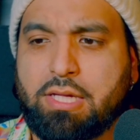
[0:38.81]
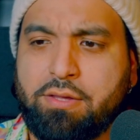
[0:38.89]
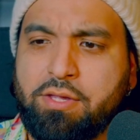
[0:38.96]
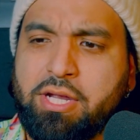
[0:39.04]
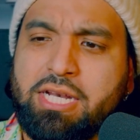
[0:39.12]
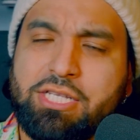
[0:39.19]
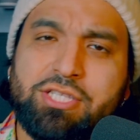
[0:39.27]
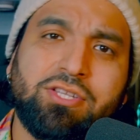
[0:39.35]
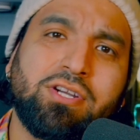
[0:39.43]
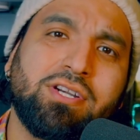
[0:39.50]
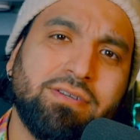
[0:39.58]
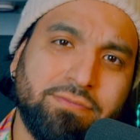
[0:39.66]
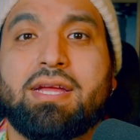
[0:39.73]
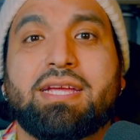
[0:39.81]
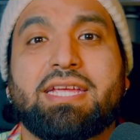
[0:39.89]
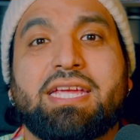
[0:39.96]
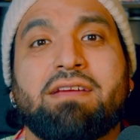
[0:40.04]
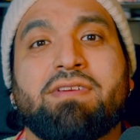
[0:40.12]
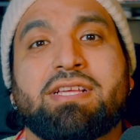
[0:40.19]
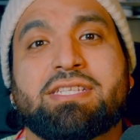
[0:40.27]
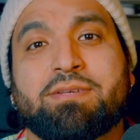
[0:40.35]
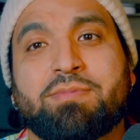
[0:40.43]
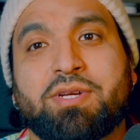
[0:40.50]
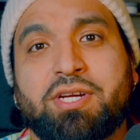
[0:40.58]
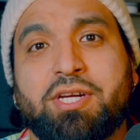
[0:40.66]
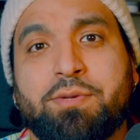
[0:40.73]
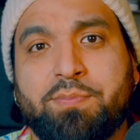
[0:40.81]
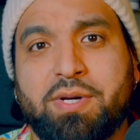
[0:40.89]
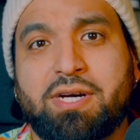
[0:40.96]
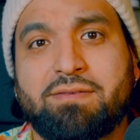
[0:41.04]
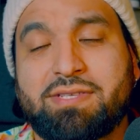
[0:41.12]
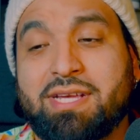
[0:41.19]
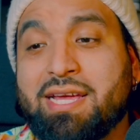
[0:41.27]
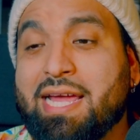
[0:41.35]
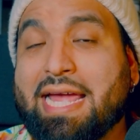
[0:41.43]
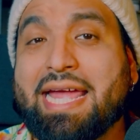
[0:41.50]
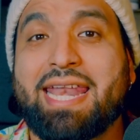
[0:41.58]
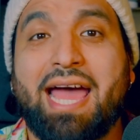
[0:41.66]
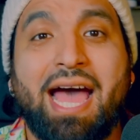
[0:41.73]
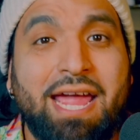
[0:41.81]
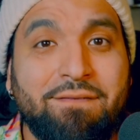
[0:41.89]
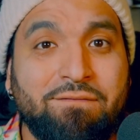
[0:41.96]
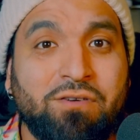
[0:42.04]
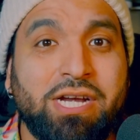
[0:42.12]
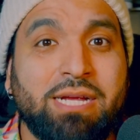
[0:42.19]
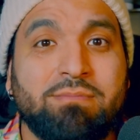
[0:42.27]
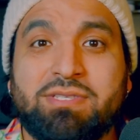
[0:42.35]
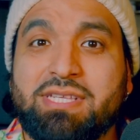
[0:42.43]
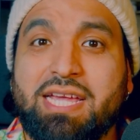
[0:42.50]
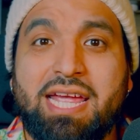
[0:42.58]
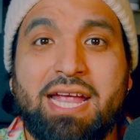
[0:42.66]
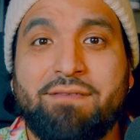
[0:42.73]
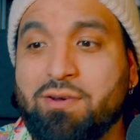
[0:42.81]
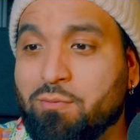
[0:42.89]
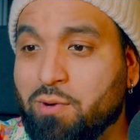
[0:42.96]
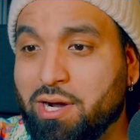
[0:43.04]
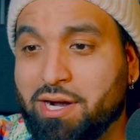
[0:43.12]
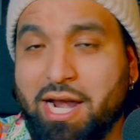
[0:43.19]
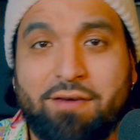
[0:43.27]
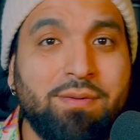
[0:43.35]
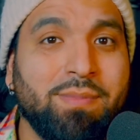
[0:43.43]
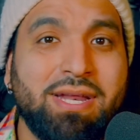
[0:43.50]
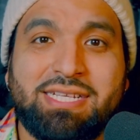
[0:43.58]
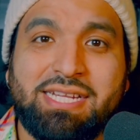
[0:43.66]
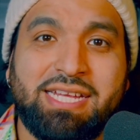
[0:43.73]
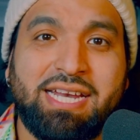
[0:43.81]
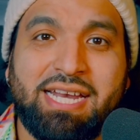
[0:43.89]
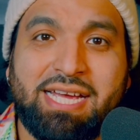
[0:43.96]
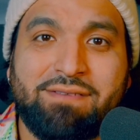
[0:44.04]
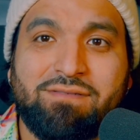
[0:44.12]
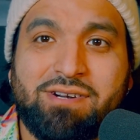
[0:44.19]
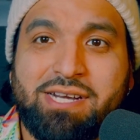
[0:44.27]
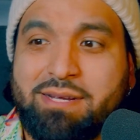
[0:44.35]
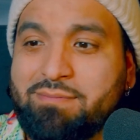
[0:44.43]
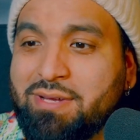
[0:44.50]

They're going to start giving some good buffs and iframes everywhere. Everybody's going to get an iframe.